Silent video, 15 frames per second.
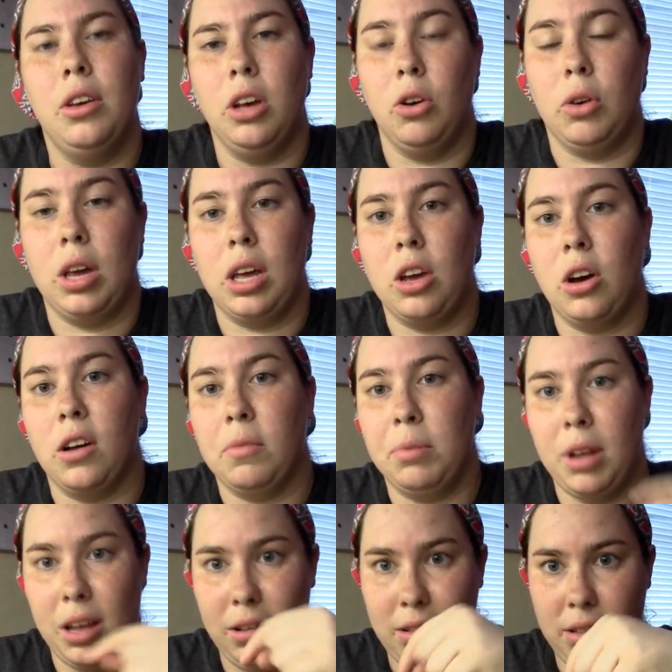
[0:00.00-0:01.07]
OK
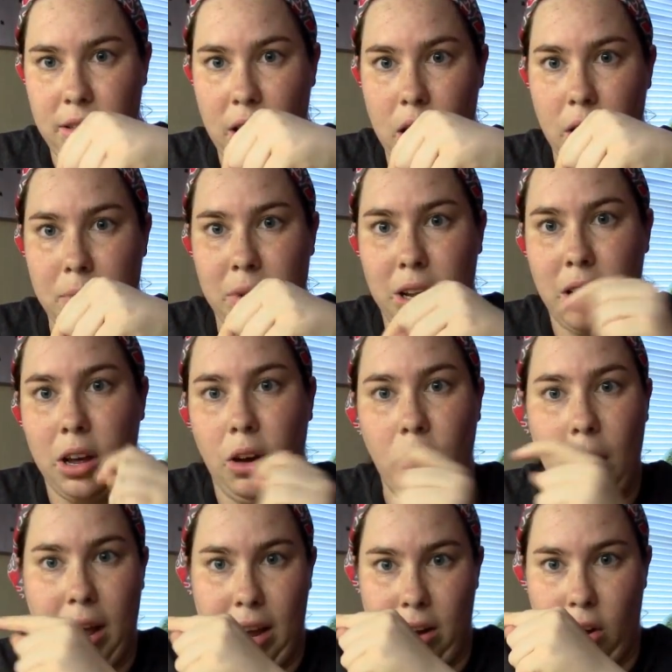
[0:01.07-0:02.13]
Cosplays down below
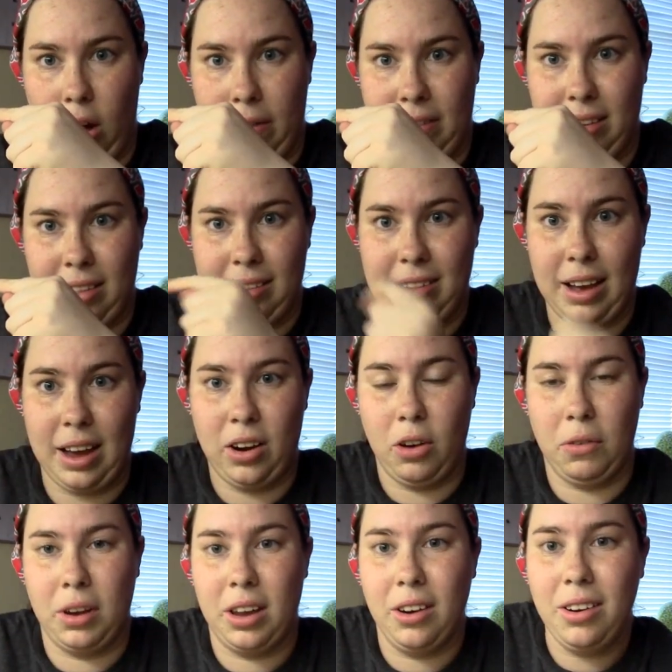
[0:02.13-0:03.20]
and off to the side
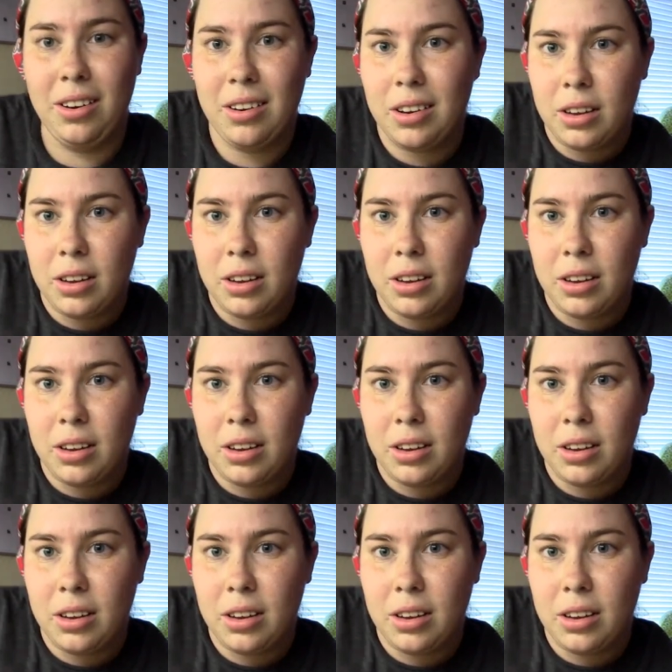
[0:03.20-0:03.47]
over here.